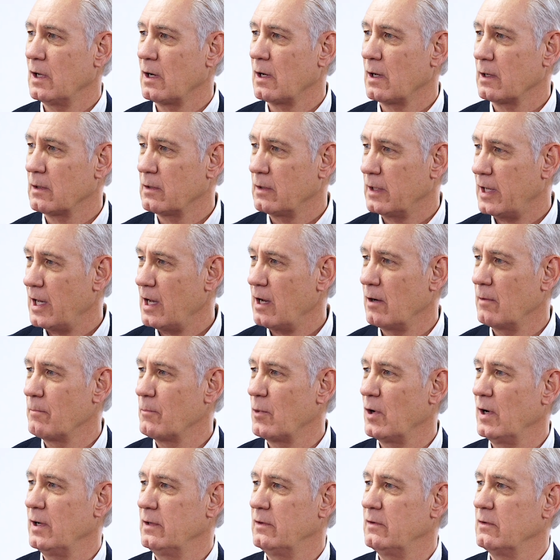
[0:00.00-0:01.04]
Can I
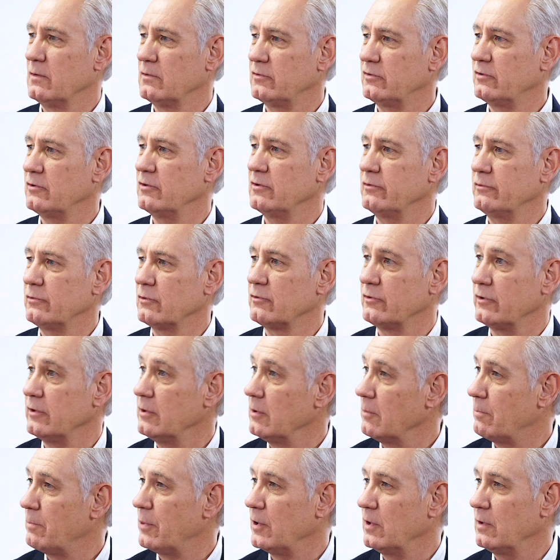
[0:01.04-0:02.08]
calibrate the sensors
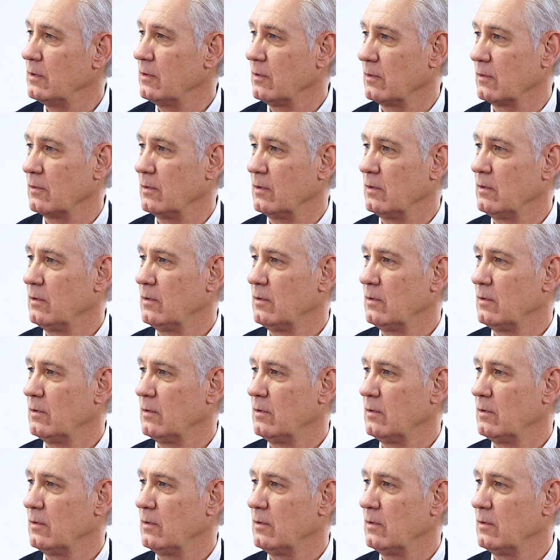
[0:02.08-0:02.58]
independently?